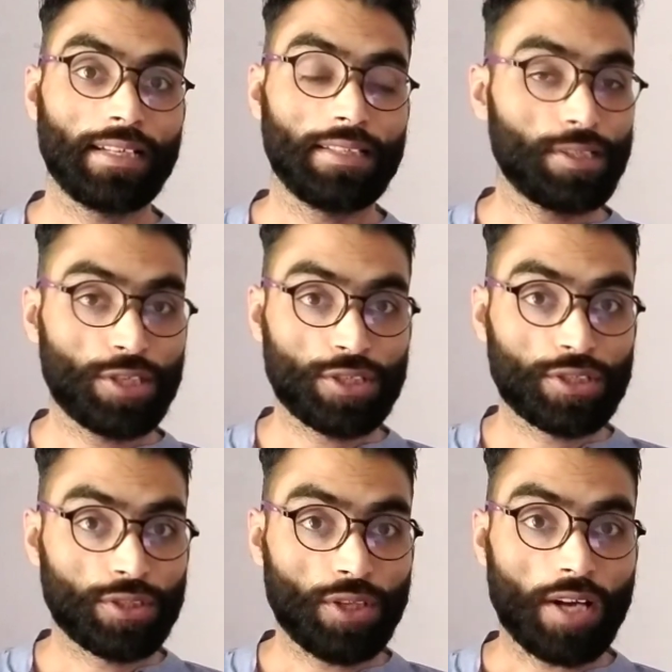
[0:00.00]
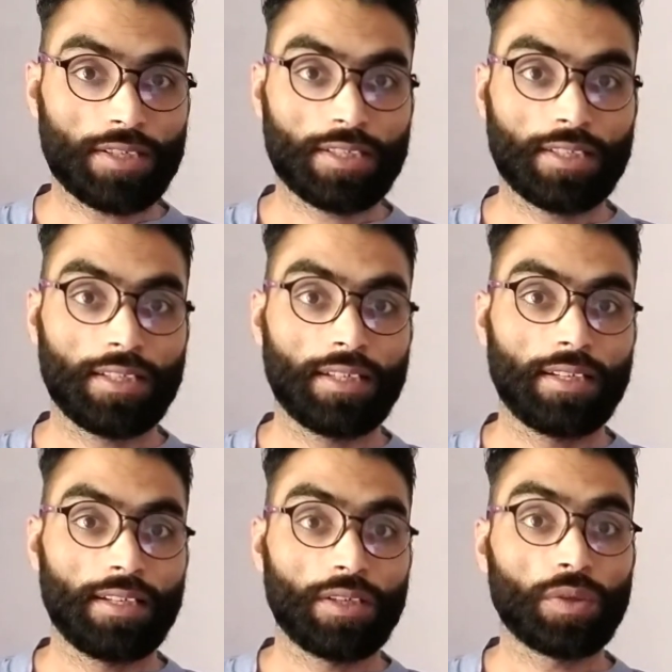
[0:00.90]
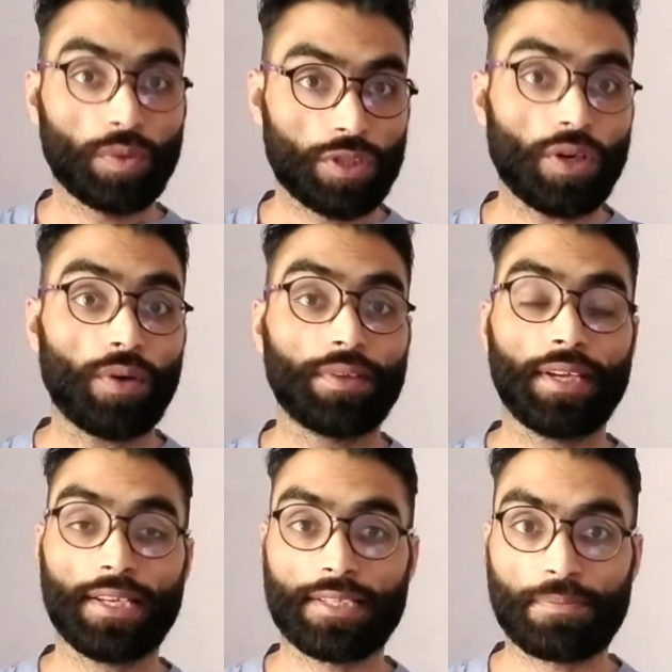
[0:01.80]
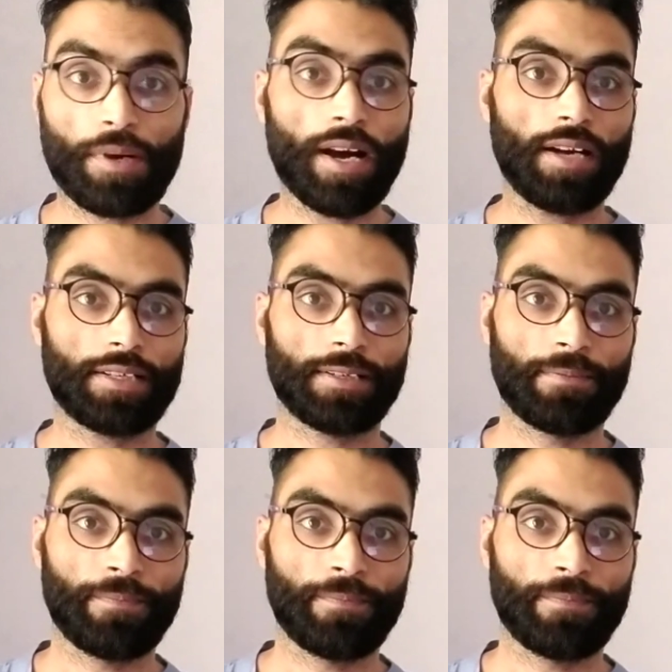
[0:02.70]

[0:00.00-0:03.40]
this is not good on his part,